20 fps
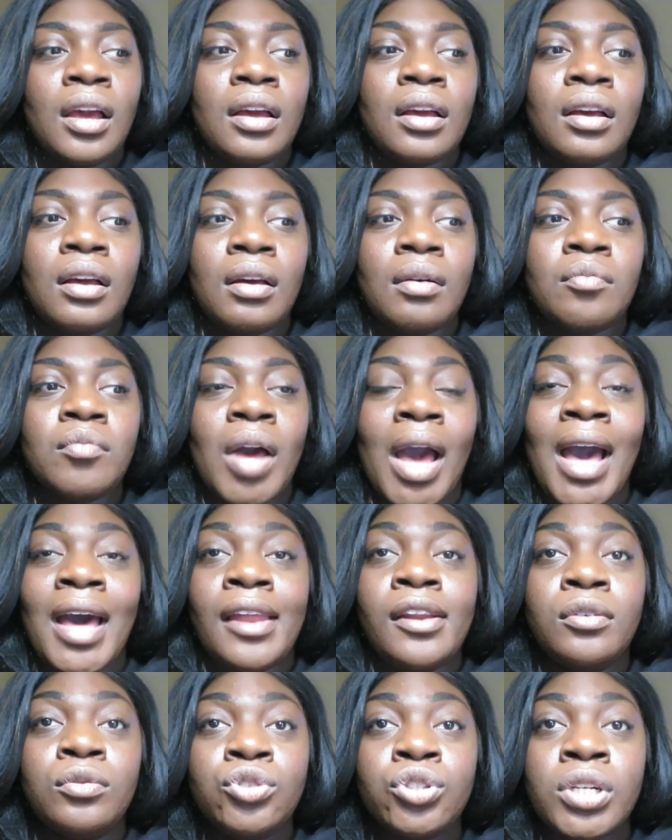
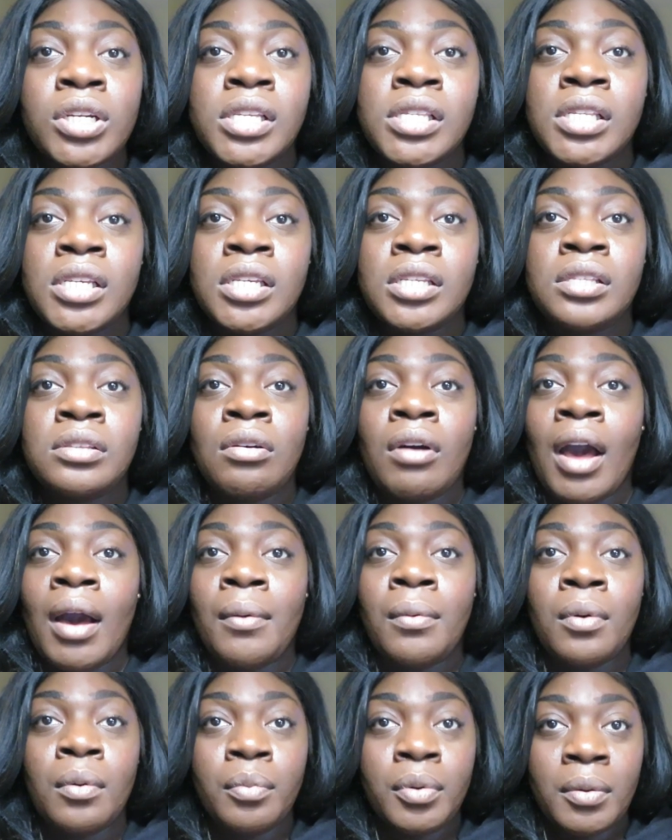I don't trust it, so
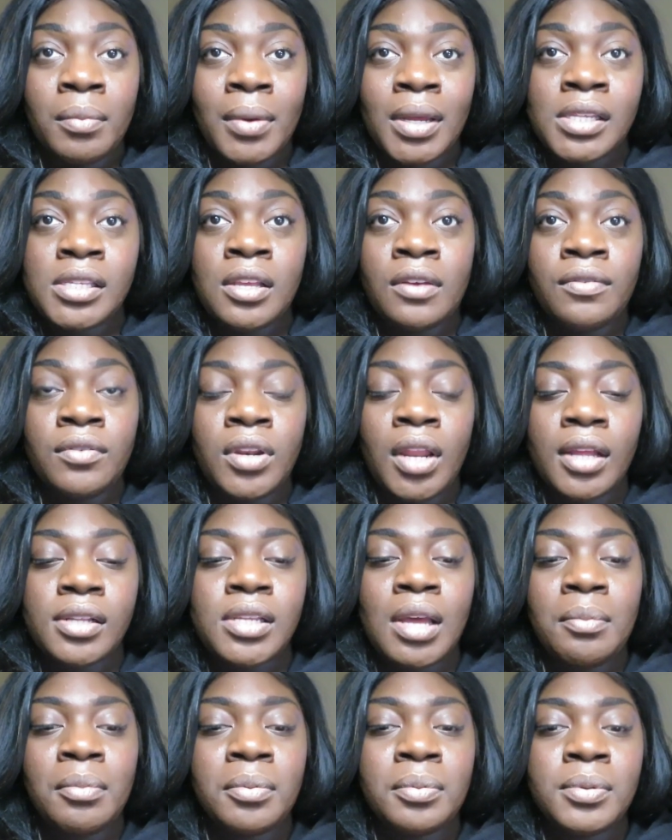I won't put myself in that
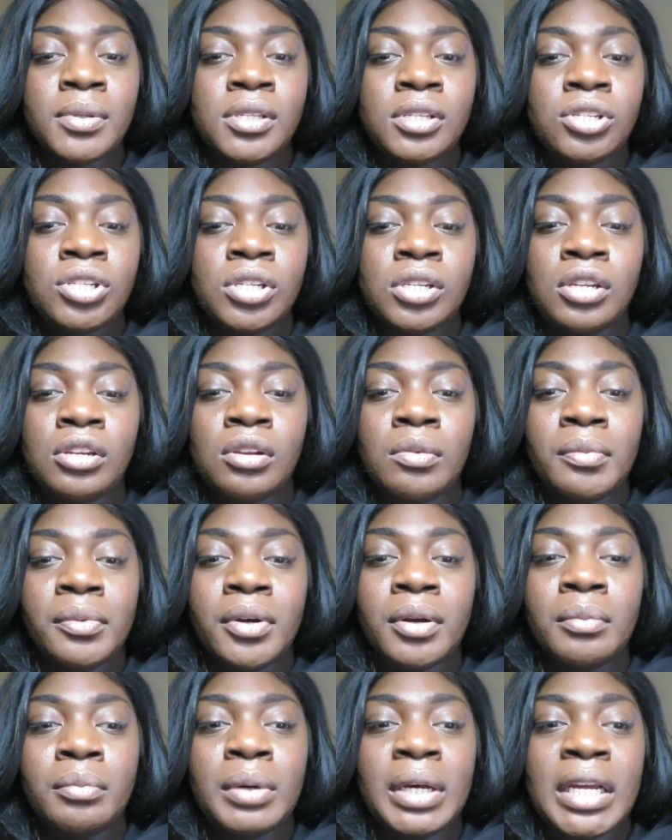type of position
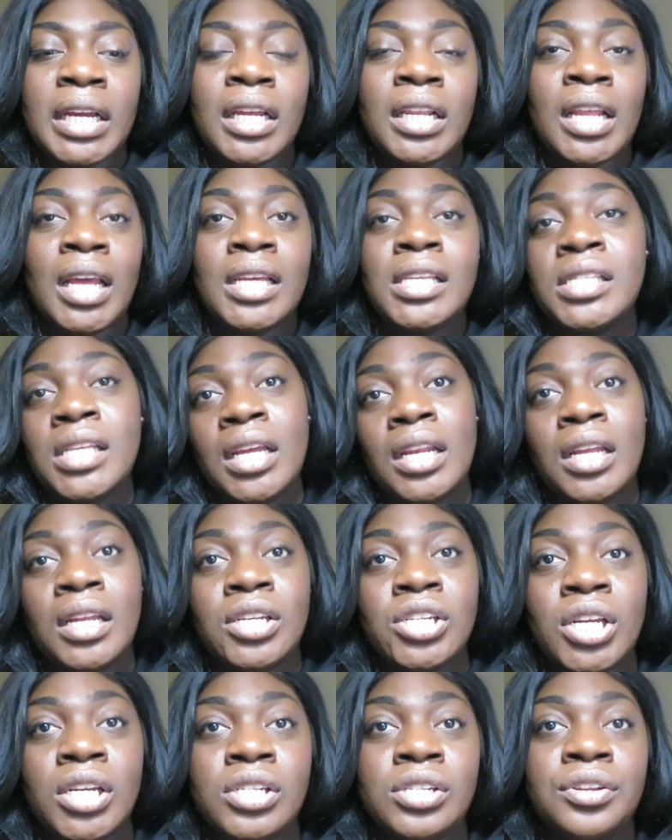anymore. But they say
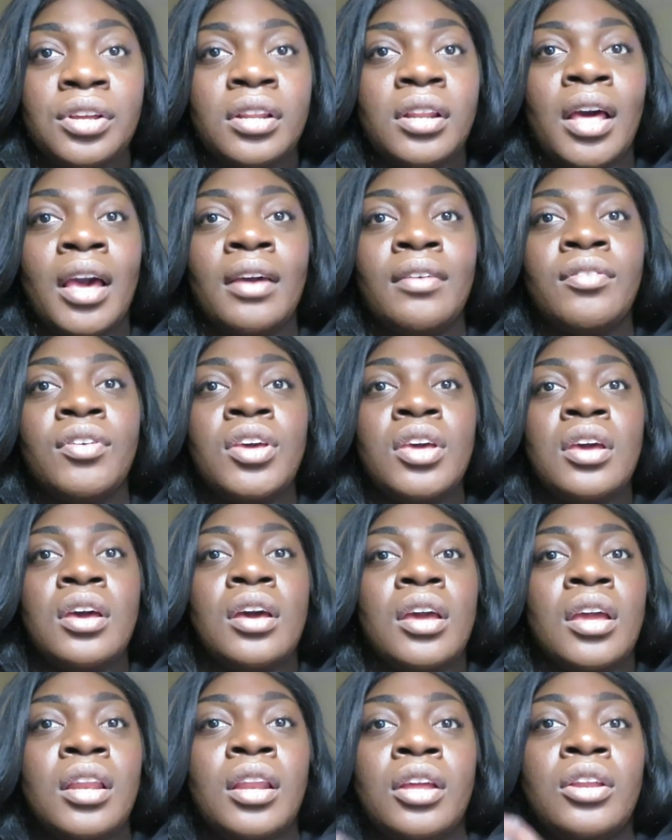they changed their life
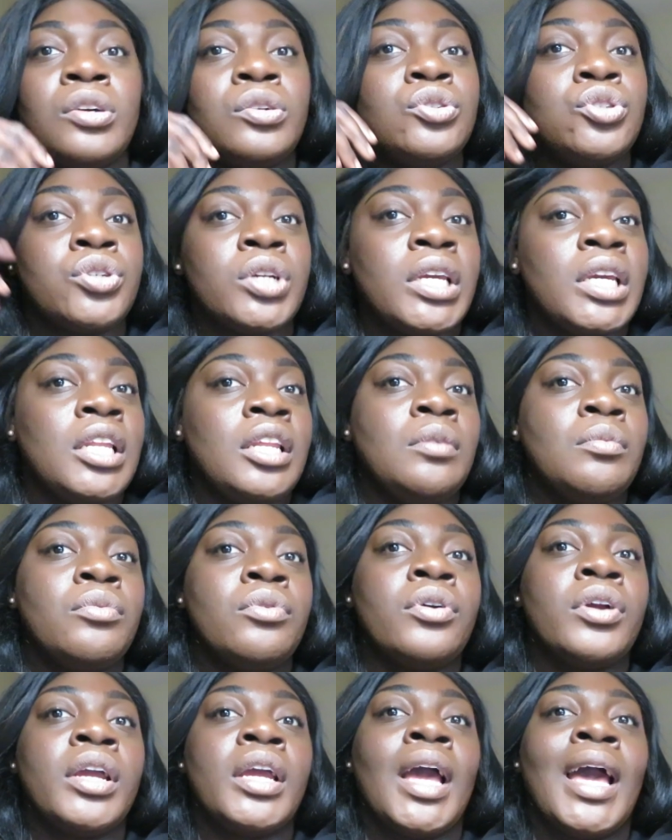and they don't drink
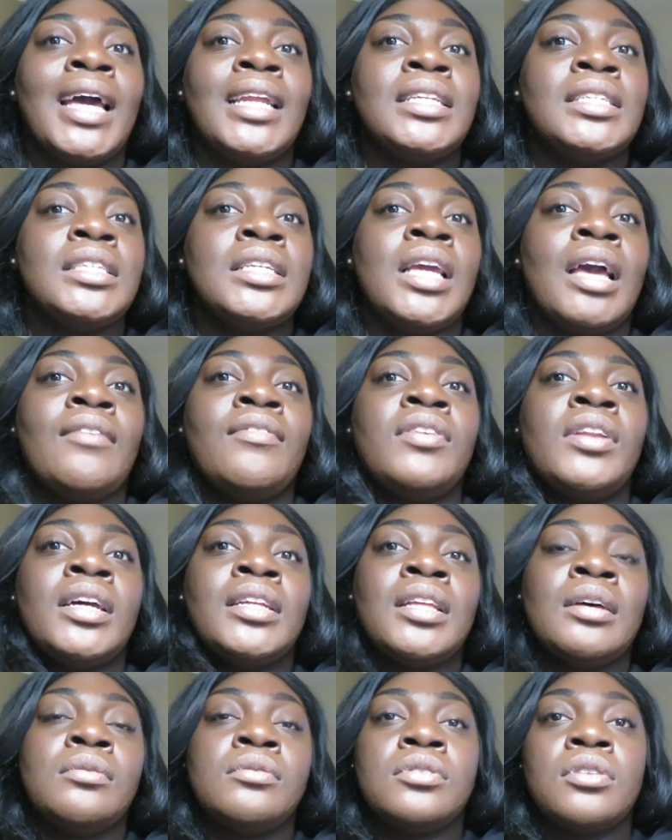anymore, and honestly, I feel
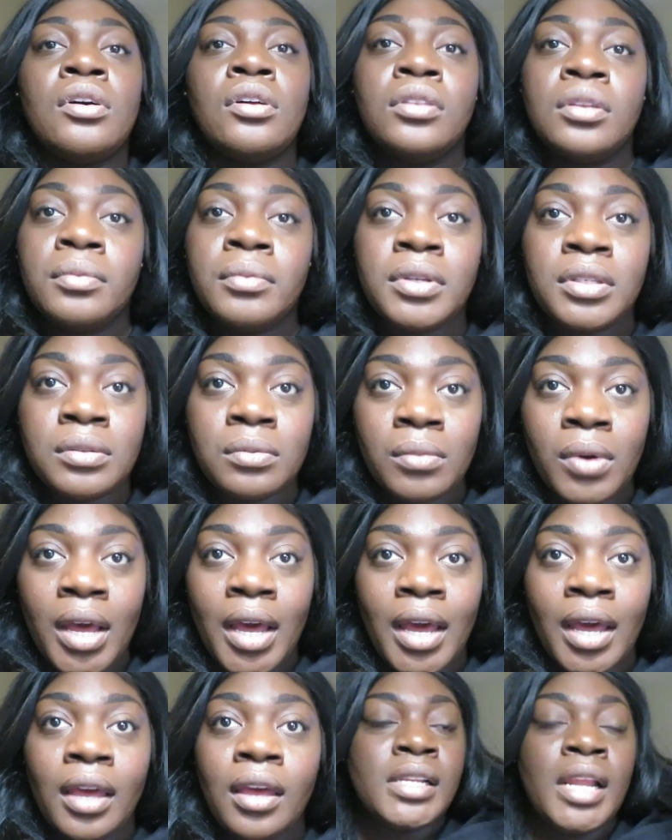like that was the only reason
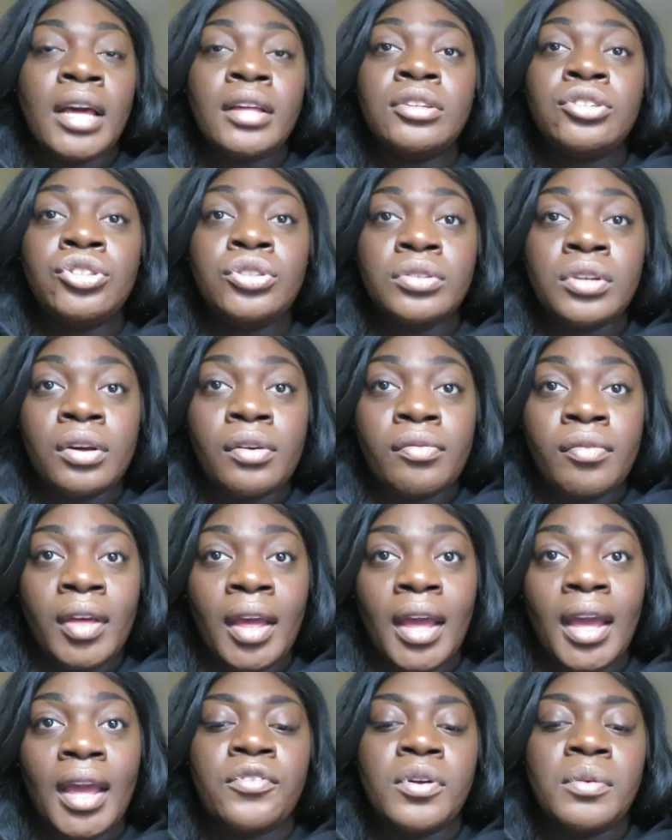why. Now that you know
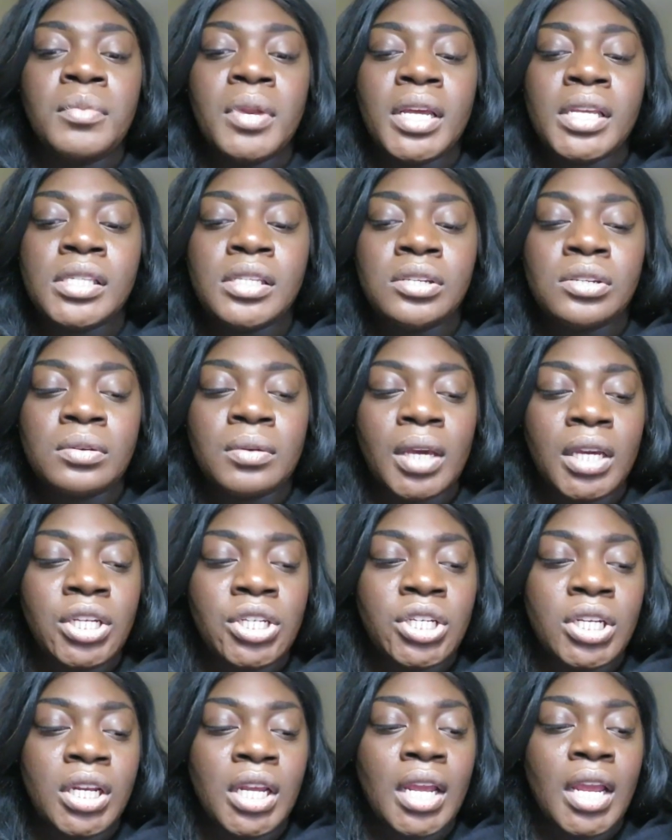that, from that
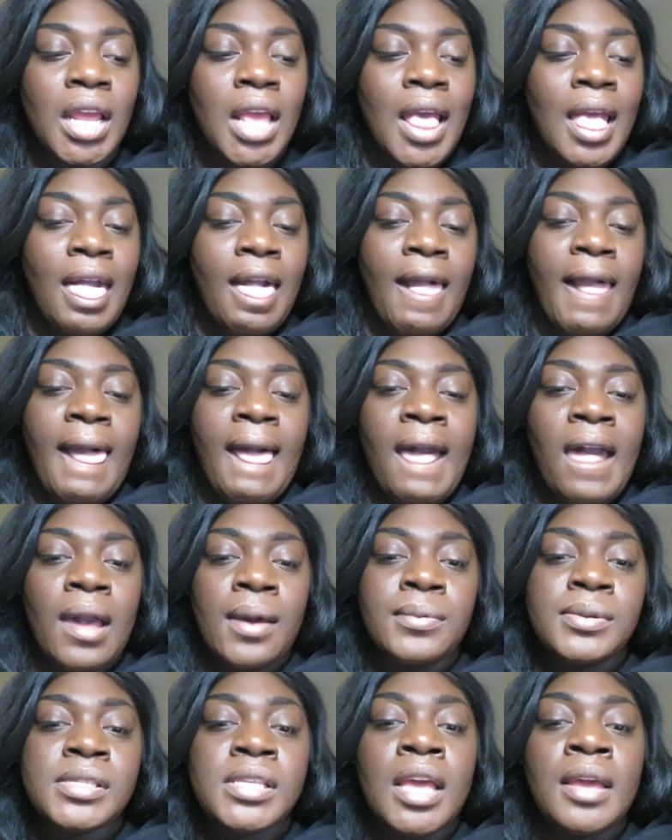situation,
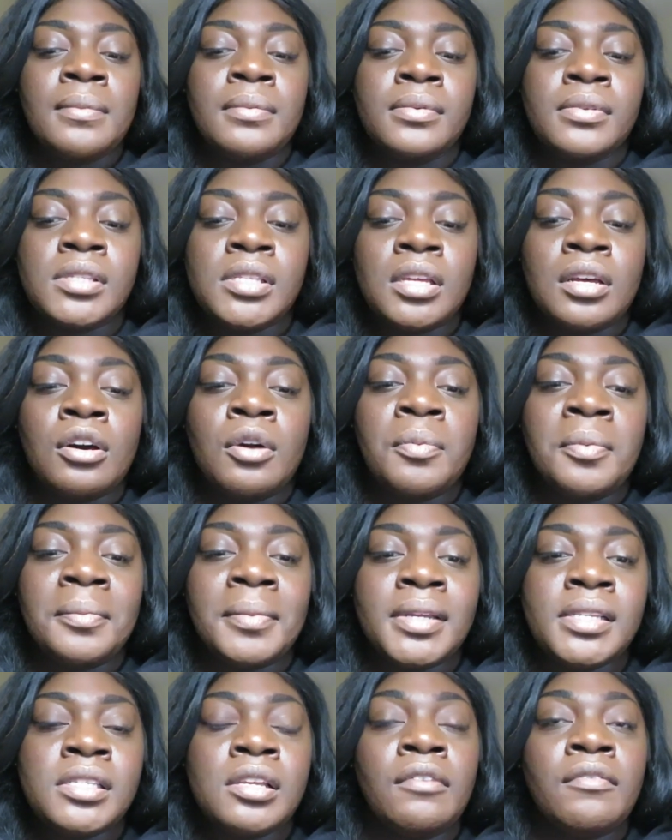I was able to open
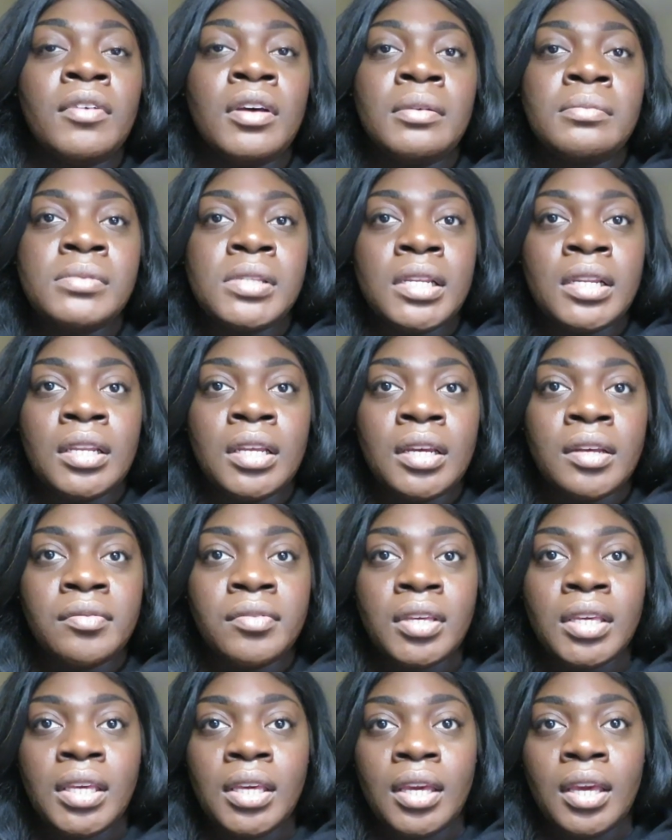myself up to
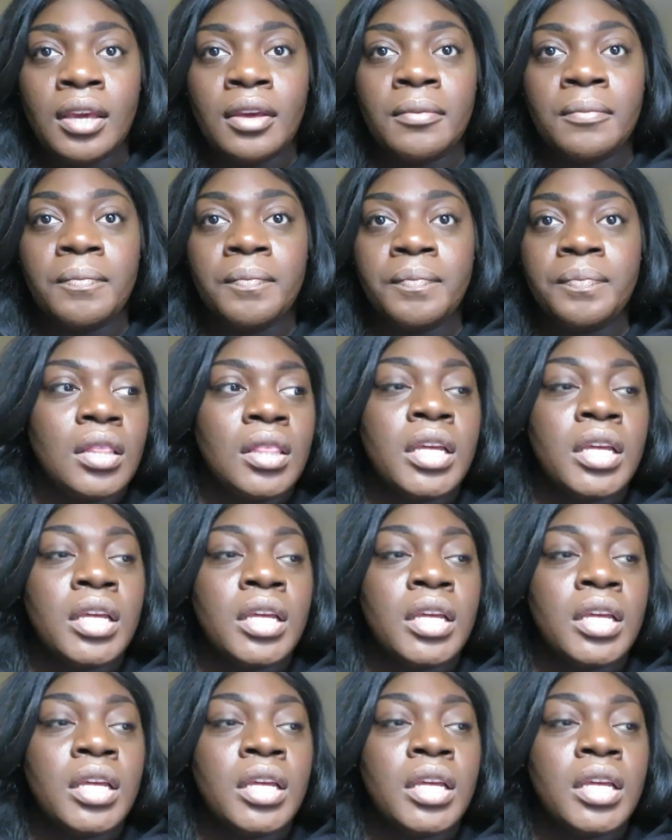love again.